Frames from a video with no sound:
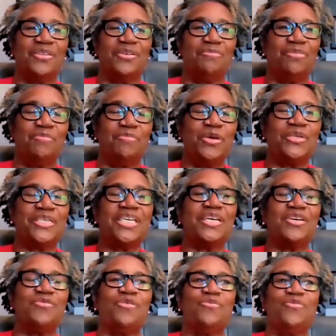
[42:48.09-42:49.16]
the, the
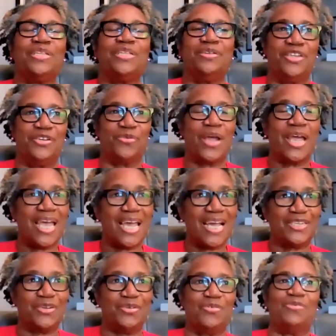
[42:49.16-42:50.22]
music, who I want to
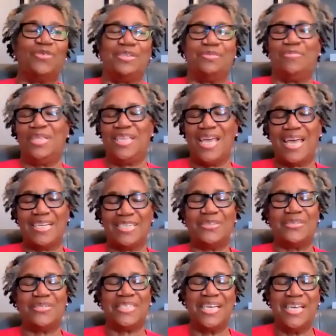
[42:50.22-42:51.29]
direct, who I want to be the
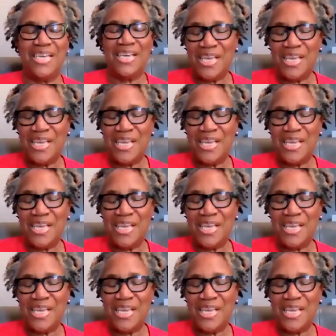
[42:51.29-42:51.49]
actors.